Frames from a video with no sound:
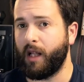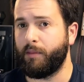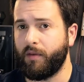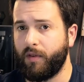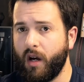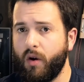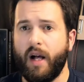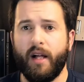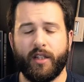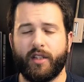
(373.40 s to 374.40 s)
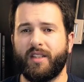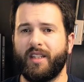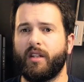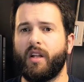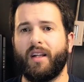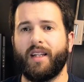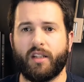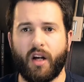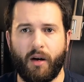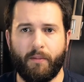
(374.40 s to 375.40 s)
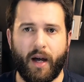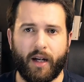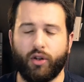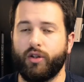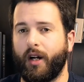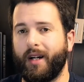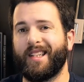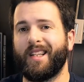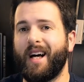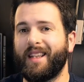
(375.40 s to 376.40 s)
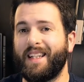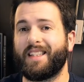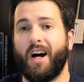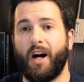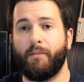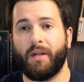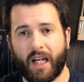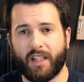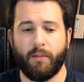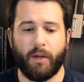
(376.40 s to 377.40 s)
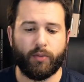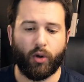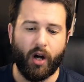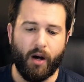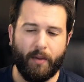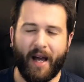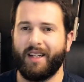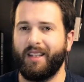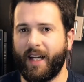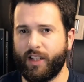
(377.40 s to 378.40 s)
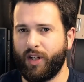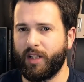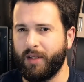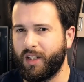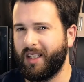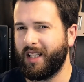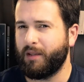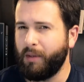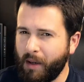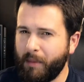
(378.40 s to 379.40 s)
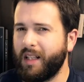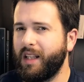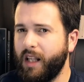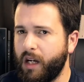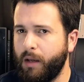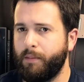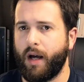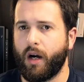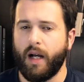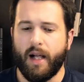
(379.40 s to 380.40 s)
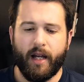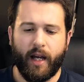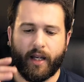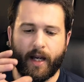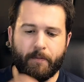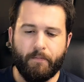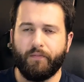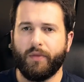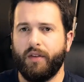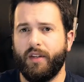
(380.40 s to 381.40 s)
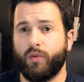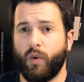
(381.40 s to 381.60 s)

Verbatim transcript: LPVO, just because it's a lot less compact, or sorry, it's a lot less complex, much more compact. Light transmission tends to be maybe a little bit better. And again, this